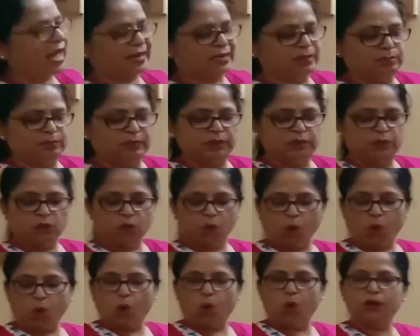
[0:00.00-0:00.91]

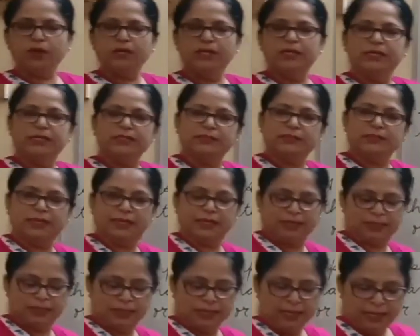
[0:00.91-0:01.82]
animal or
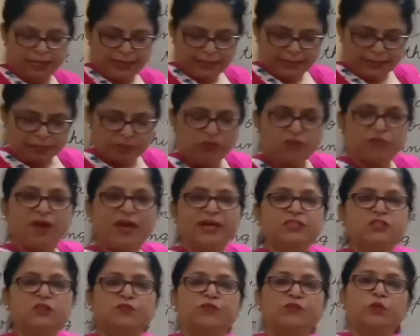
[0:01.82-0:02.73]
thing. Let me
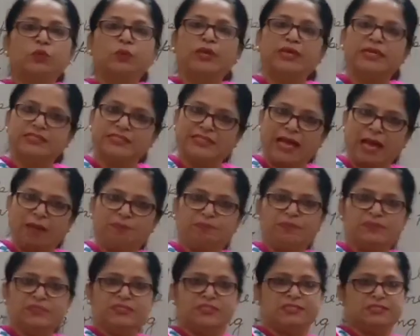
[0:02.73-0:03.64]
write a few
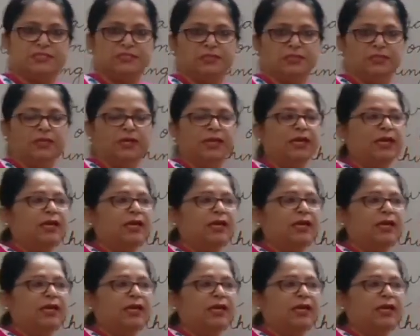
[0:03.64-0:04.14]
examples here